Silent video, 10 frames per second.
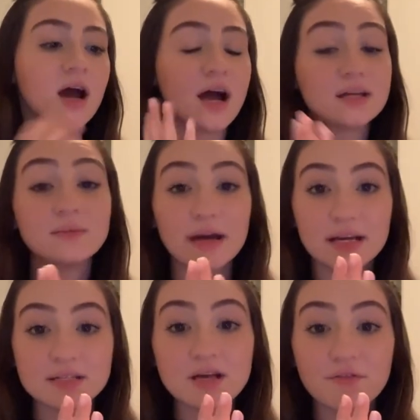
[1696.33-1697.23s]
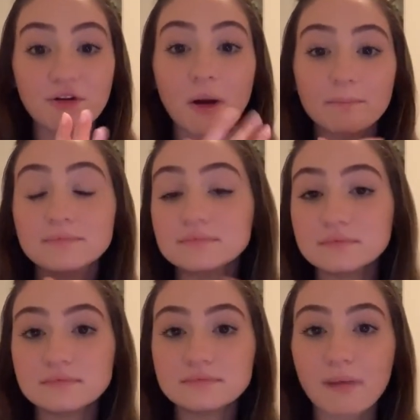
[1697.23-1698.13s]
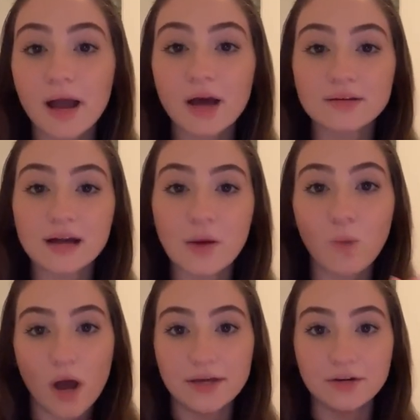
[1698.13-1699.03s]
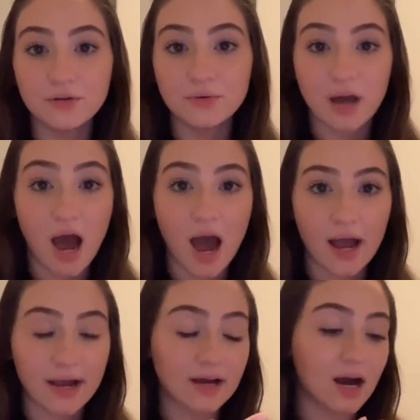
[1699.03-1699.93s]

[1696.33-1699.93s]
Anyways, from my other NYU guy,